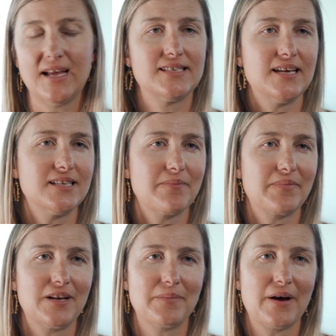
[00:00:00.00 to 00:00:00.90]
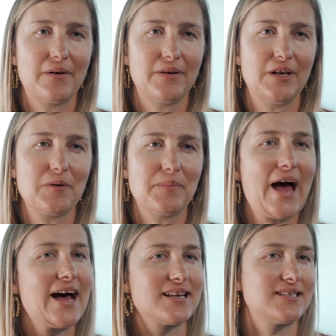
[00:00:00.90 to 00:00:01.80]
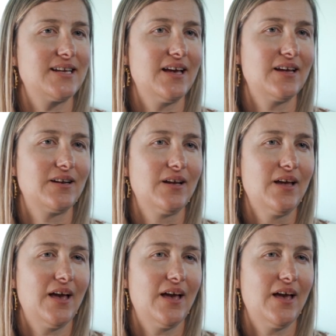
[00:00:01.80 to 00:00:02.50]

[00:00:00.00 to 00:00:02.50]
say something about past and